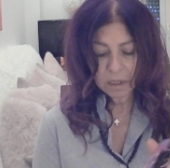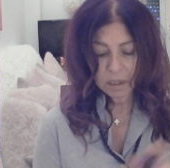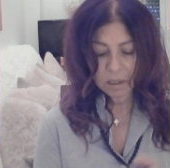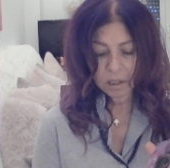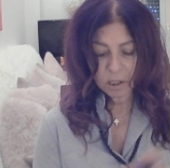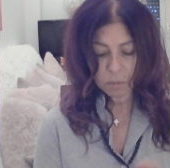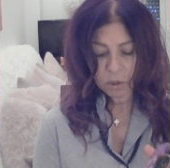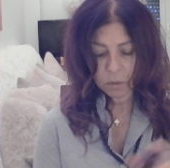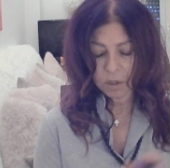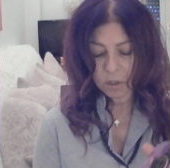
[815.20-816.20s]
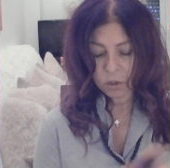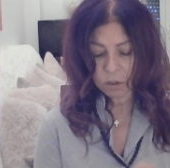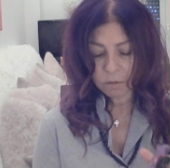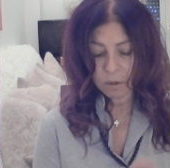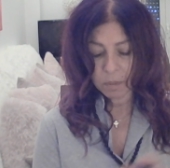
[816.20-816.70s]
be distance between the
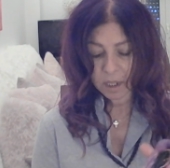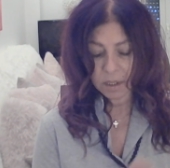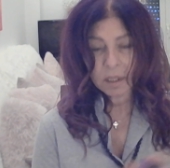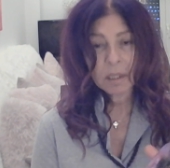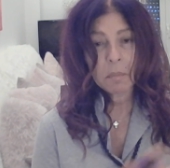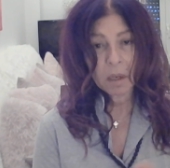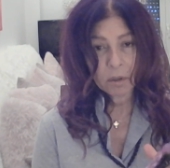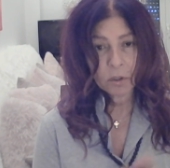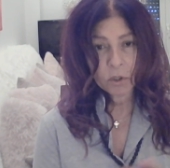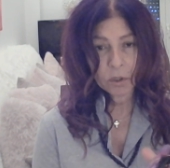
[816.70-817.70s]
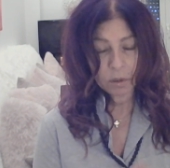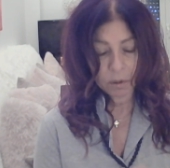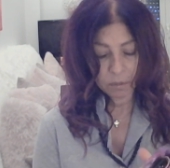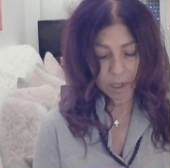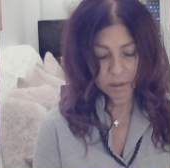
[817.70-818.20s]
two of you, but I see marriage on the
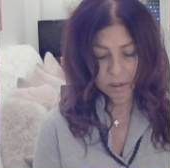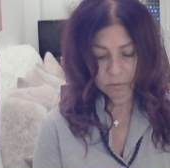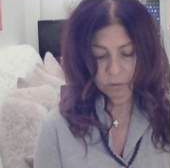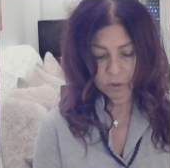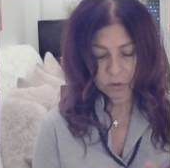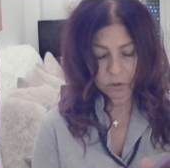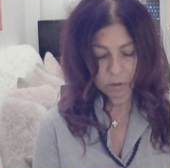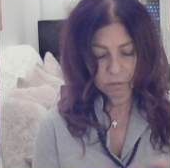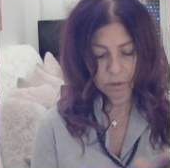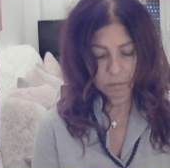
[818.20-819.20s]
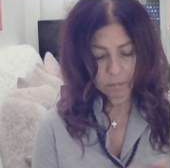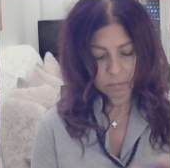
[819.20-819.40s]
horizon for the two of you.